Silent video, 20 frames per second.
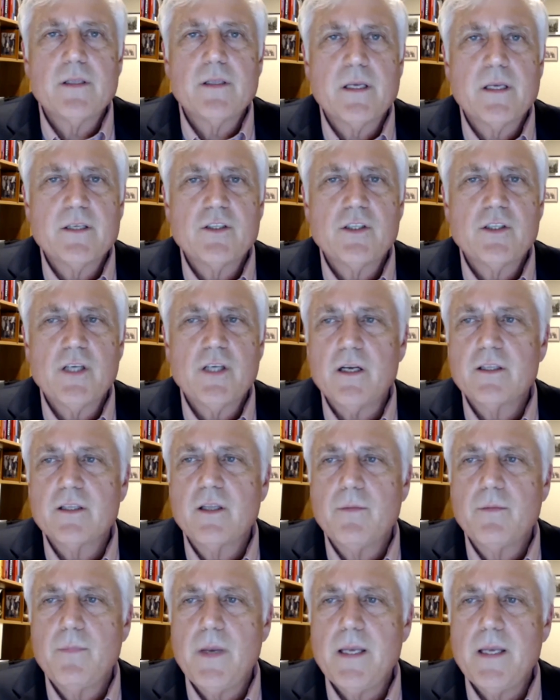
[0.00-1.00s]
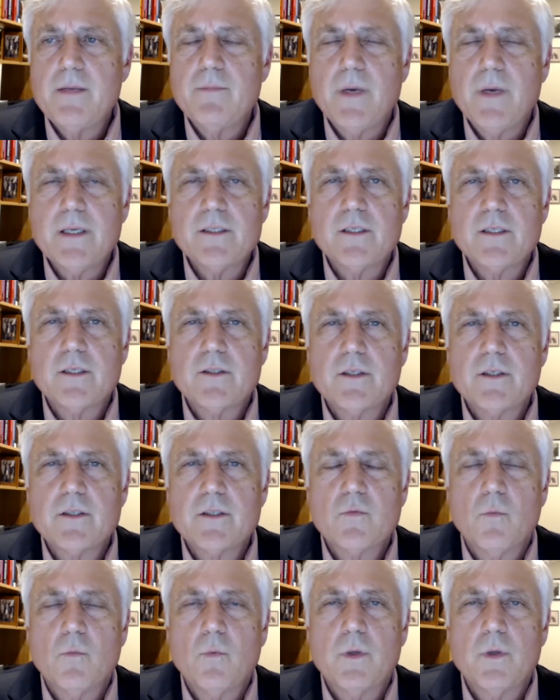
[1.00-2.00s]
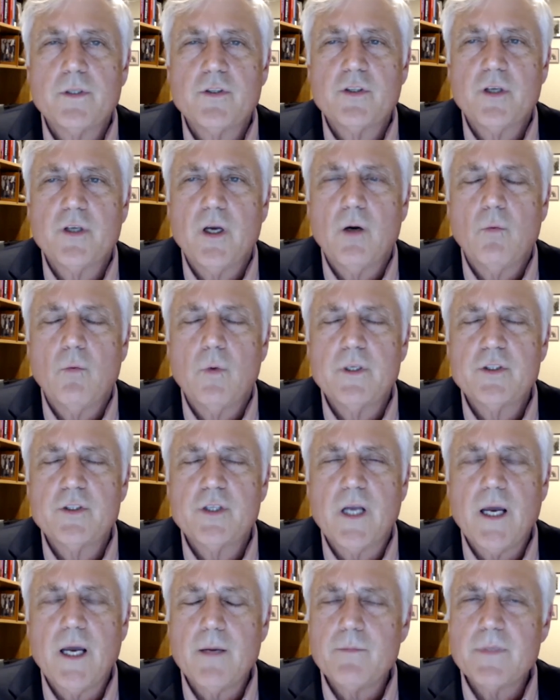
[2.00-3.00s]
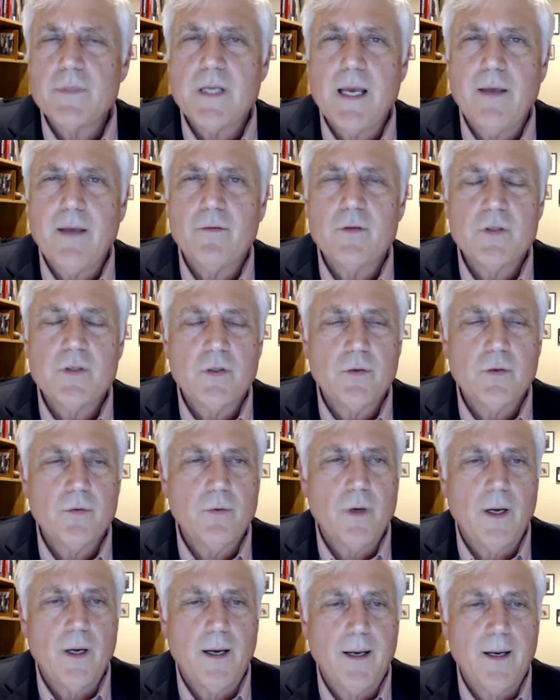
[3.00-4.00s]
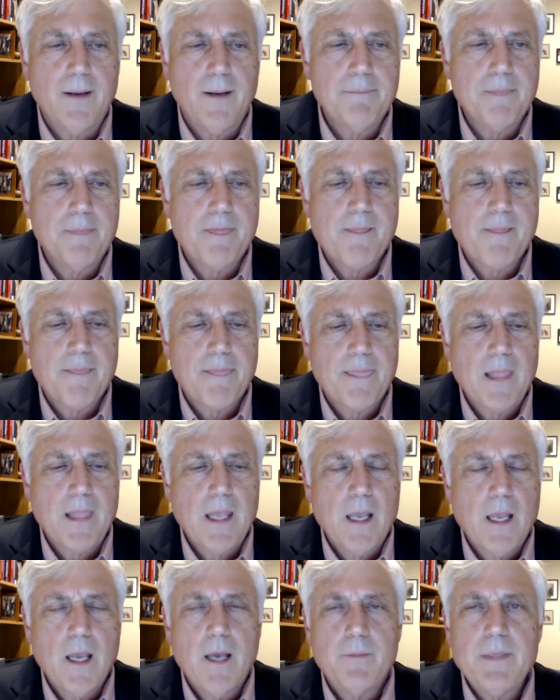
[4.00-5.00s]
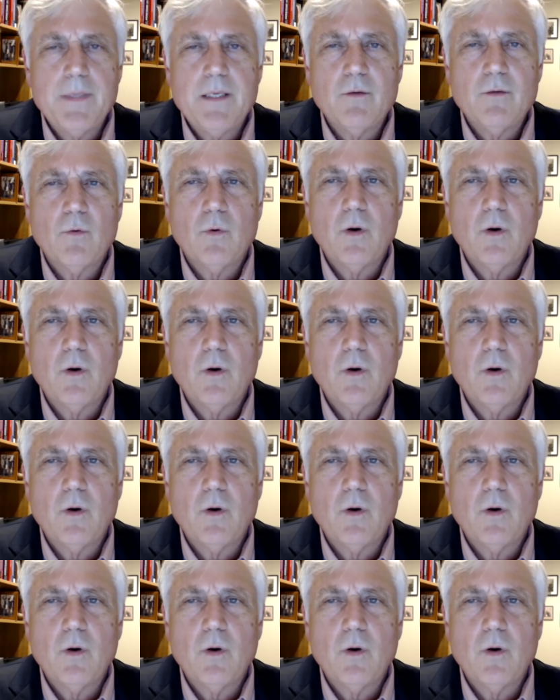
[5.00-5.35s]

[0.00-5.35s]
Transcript: shared the main messages, which come down to, I mean,